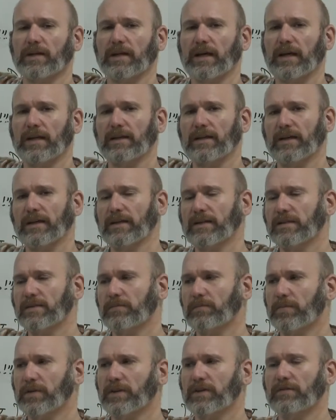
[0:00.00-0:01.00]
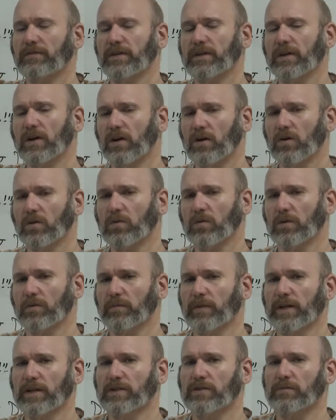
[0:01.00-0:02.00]
And that is a bit of an awkward
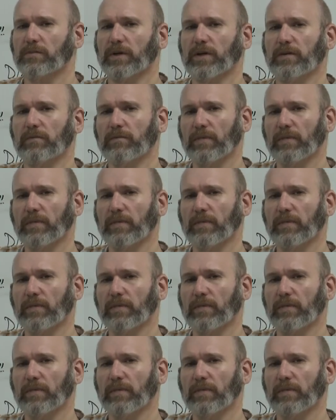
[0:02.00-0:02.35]
measurement,